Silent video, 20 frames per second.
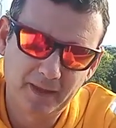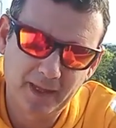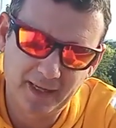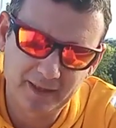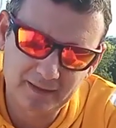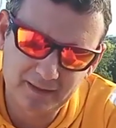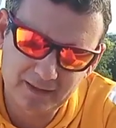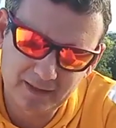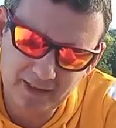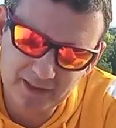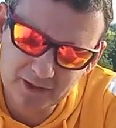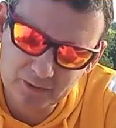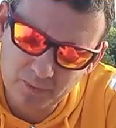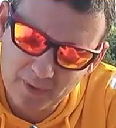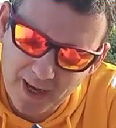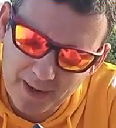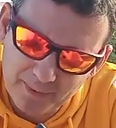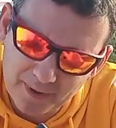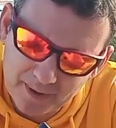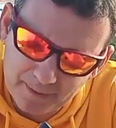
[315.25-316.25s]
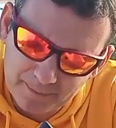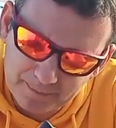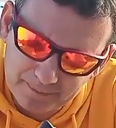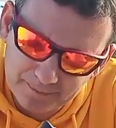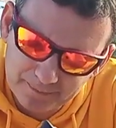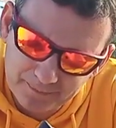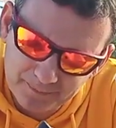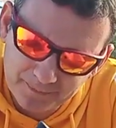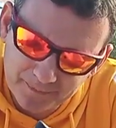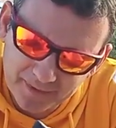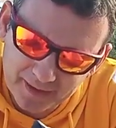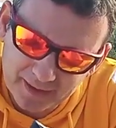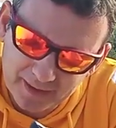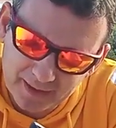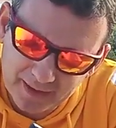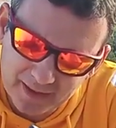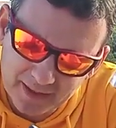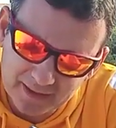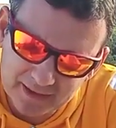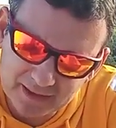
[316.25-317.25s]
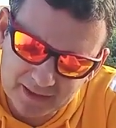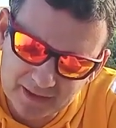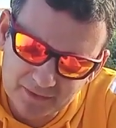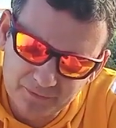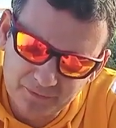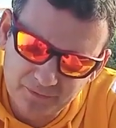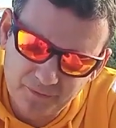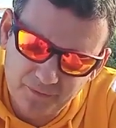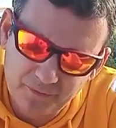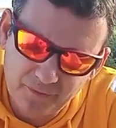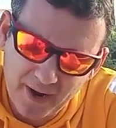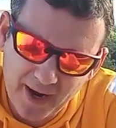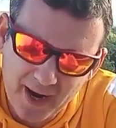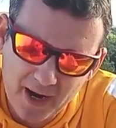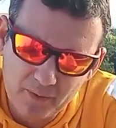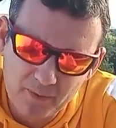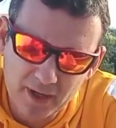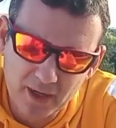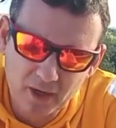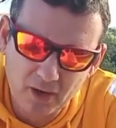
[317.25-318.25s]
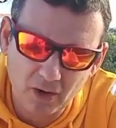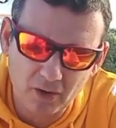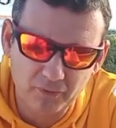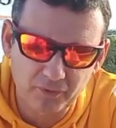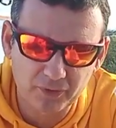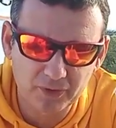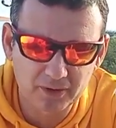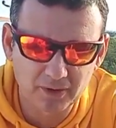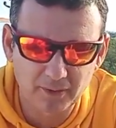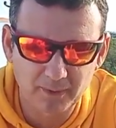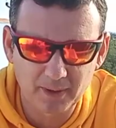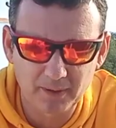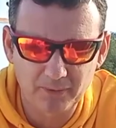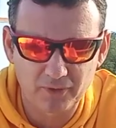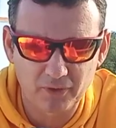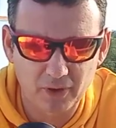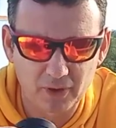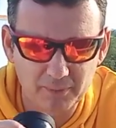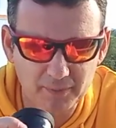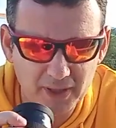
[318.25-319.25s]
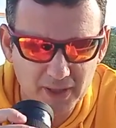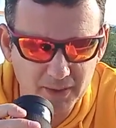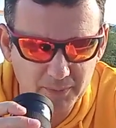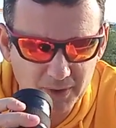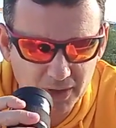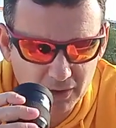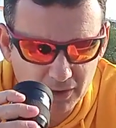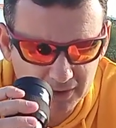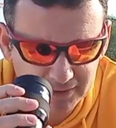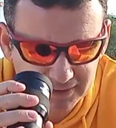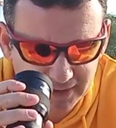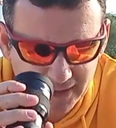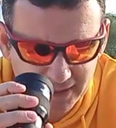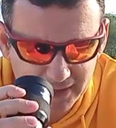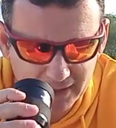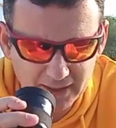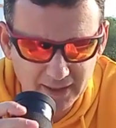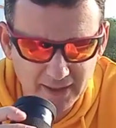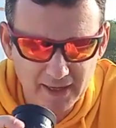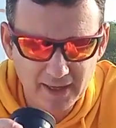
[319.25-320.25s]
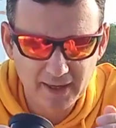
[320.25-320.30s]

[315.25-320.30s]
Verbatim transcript: that this rubber, it's very comfortable for me because I